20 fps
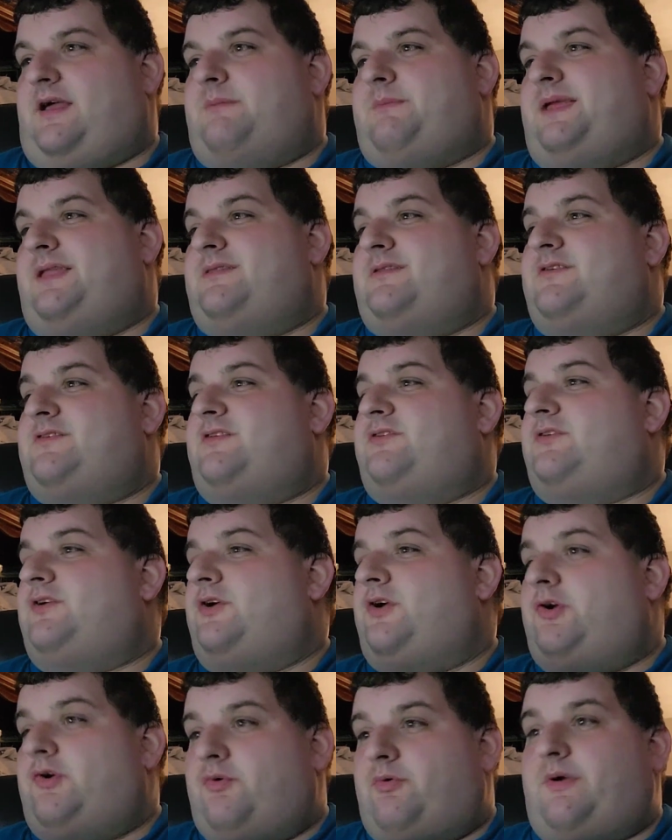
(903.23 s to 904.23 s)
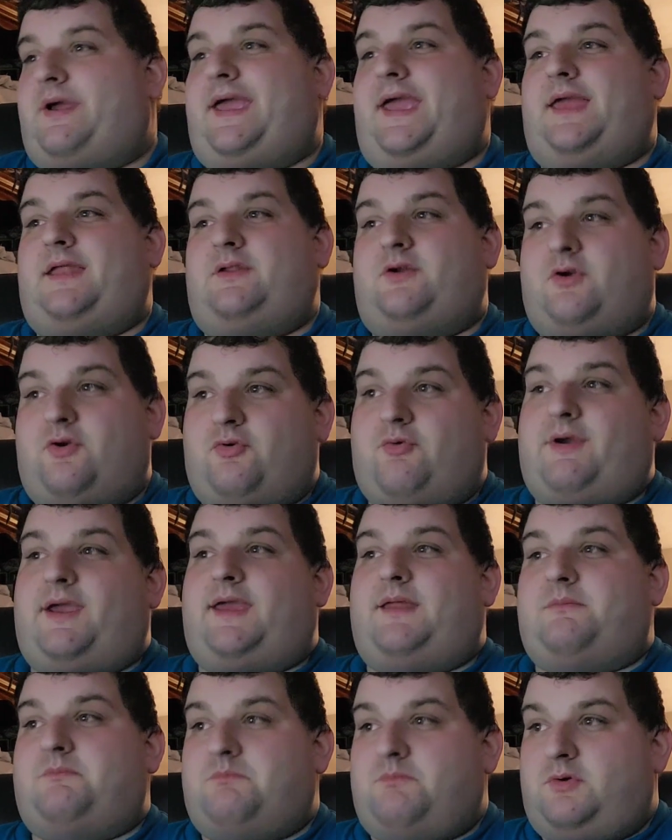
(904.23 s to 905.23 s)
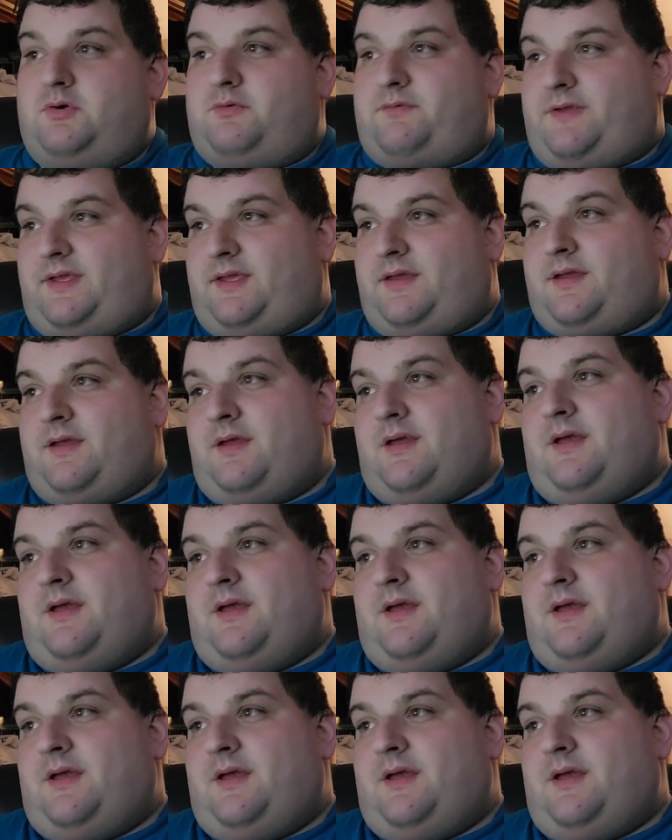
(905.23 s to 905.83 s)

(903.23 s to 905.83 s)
I mean, this is a great, great movie.